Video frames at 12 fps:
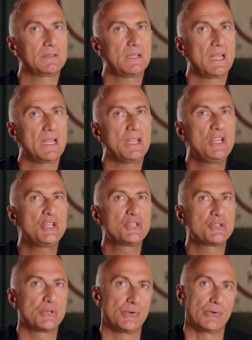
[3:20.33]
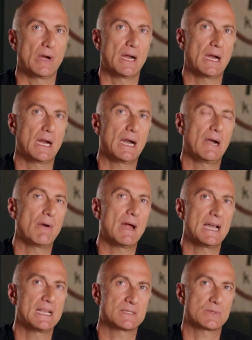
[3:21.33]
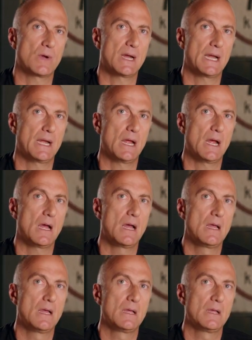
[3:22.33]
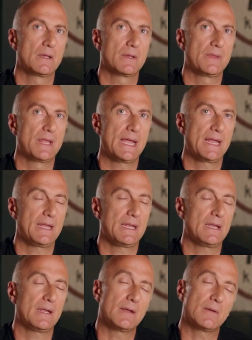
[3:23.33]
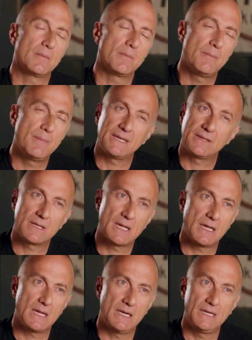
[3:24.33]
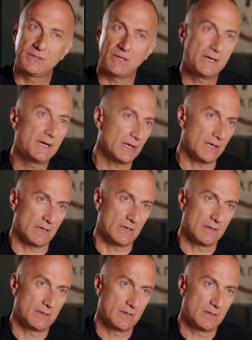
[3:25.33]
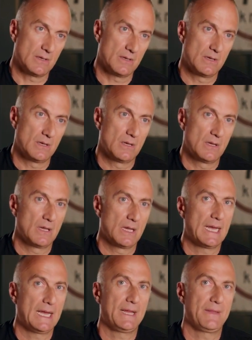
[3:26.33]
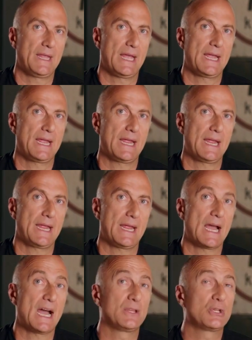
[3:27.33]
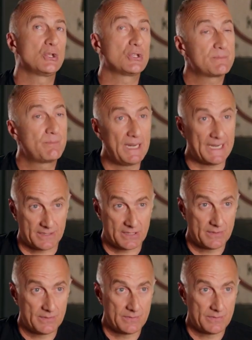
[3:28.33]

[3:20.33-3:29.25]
the issue arises when uh, they meet a little girl and they had to split.